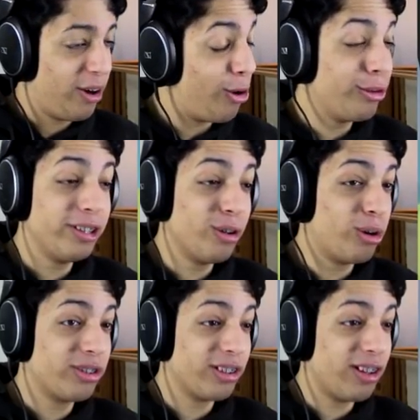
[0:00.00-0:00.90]
All the
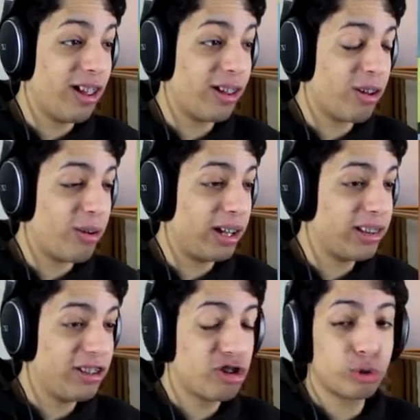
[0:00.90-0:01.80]
doors are locked. Alright,
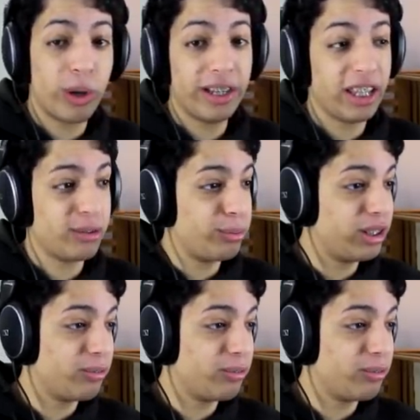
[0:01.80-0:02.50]
let's try and get rid